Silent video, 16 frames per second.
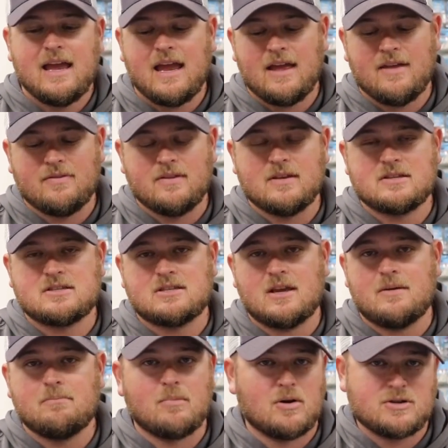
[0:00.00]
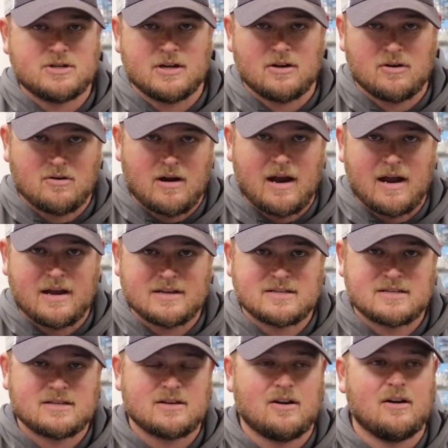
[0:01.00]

and the submergent grass